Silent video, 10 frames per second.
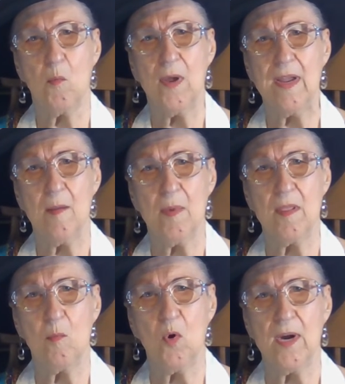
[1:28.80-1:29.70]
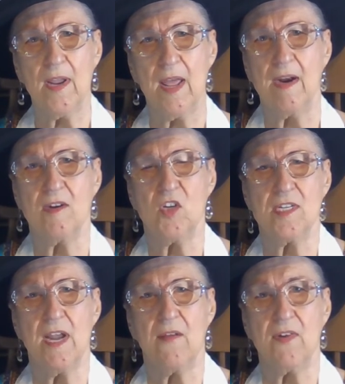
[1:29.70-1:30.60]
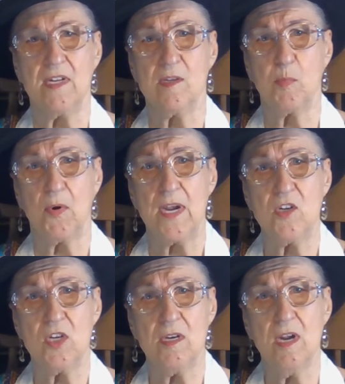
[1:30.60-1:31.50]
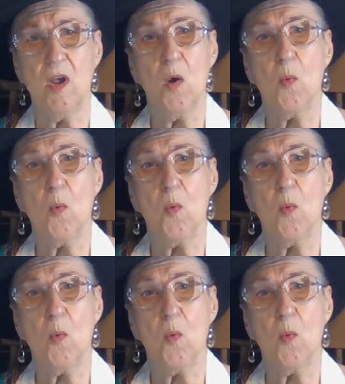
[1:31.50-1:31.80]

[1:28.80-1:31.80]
wake up in the morning and just have an inspiration.